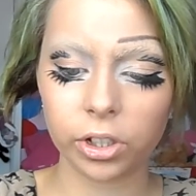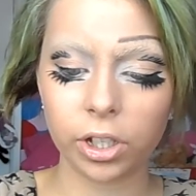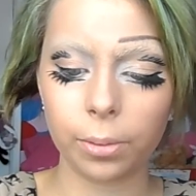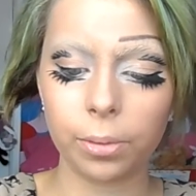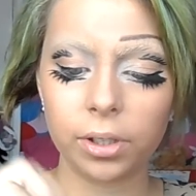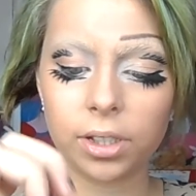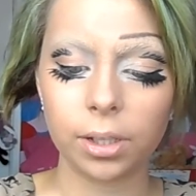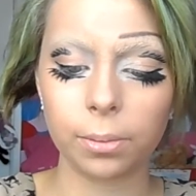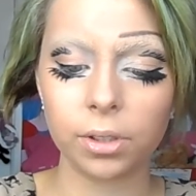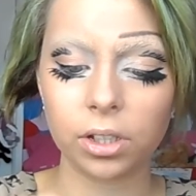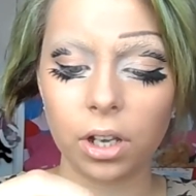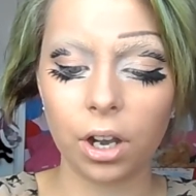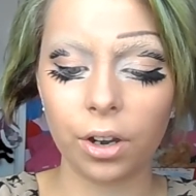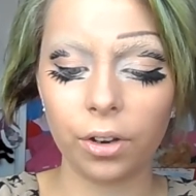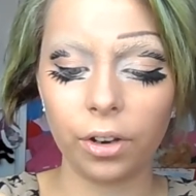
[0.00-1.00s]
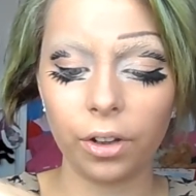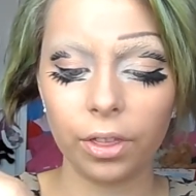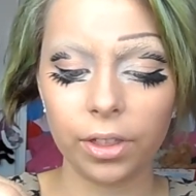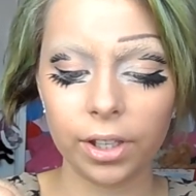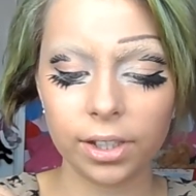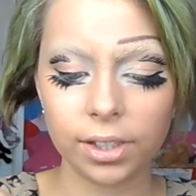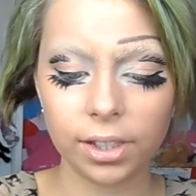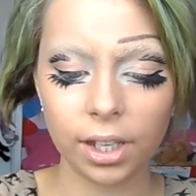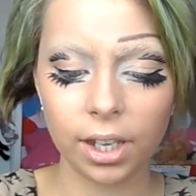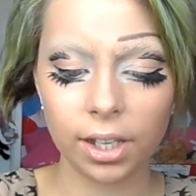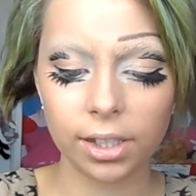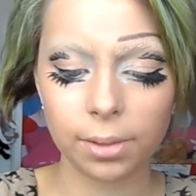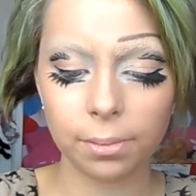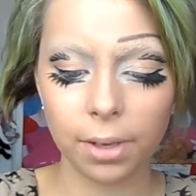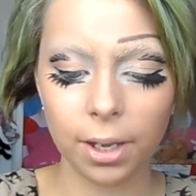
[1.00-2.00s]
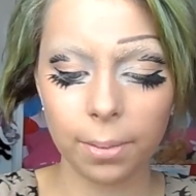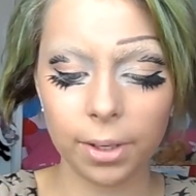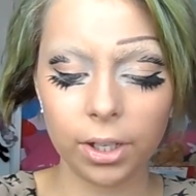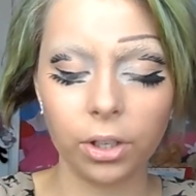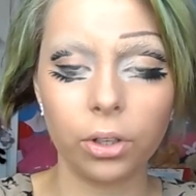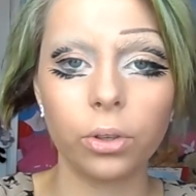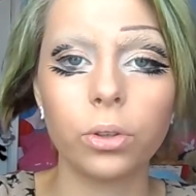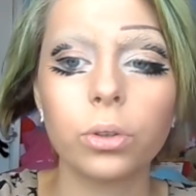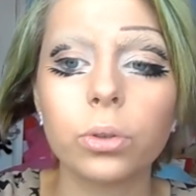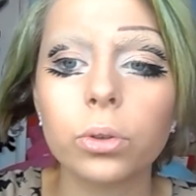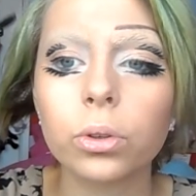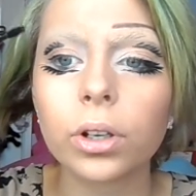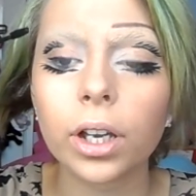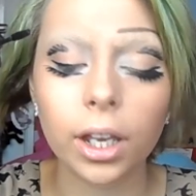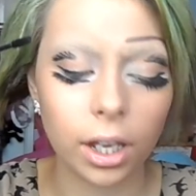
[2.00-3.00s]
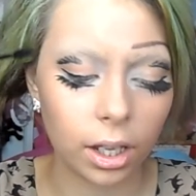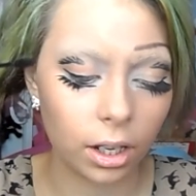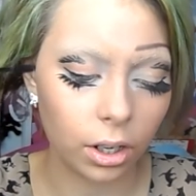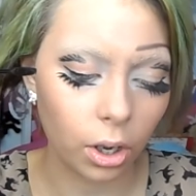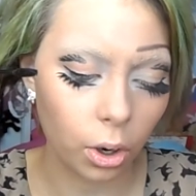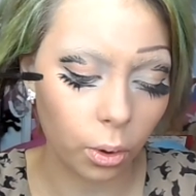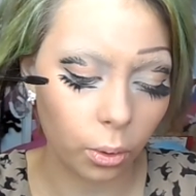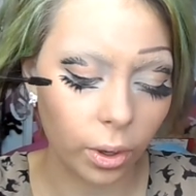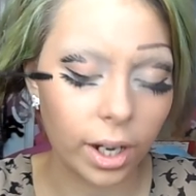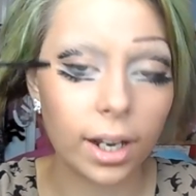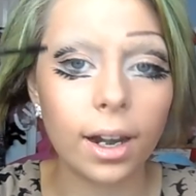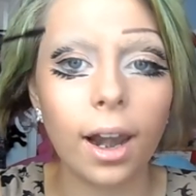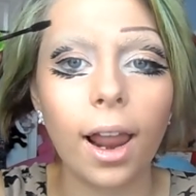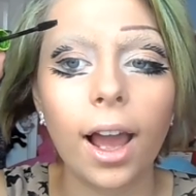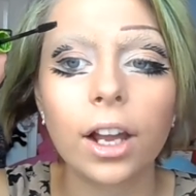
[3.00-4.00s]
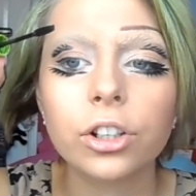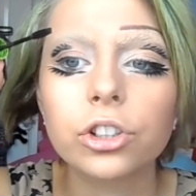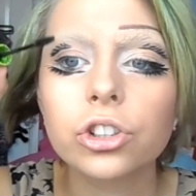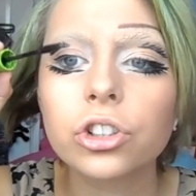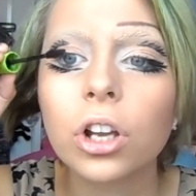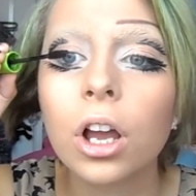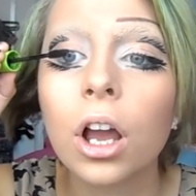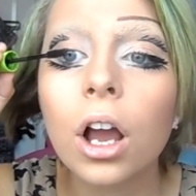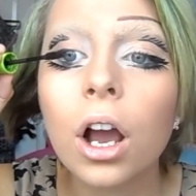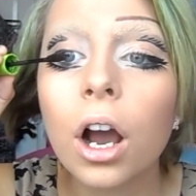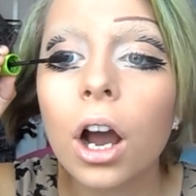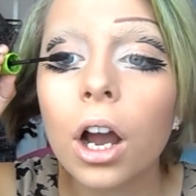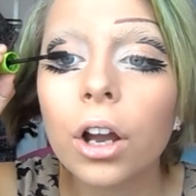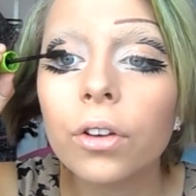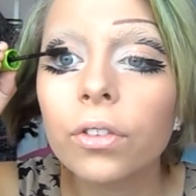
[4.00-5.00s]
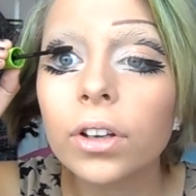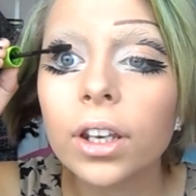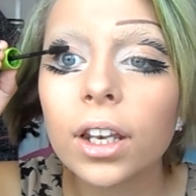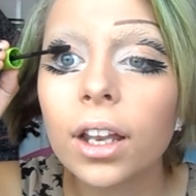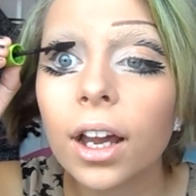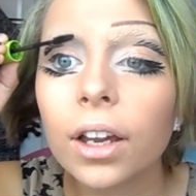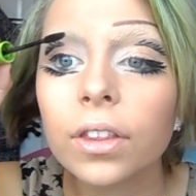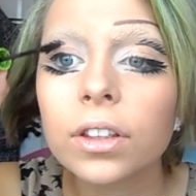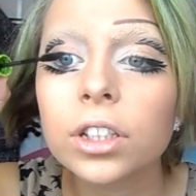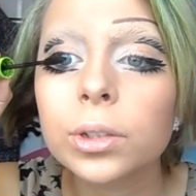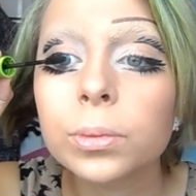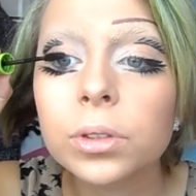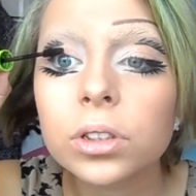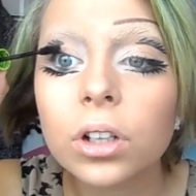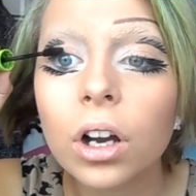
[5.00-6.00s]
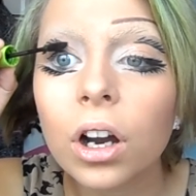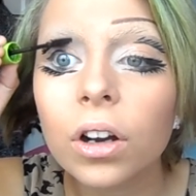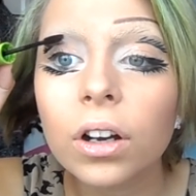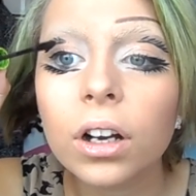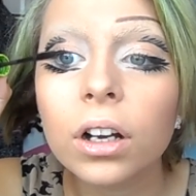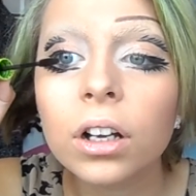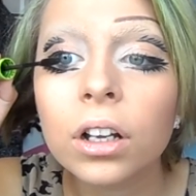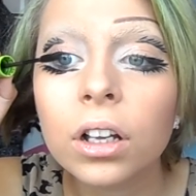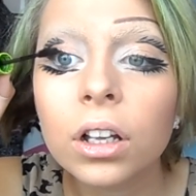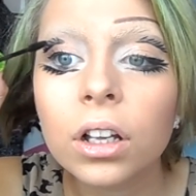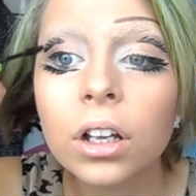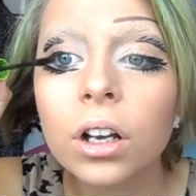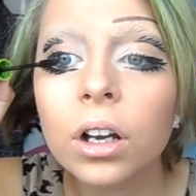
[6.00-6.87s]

I'm just going to put some mascara on. This is Maybelline New York in Great Lash. I really like this mascara.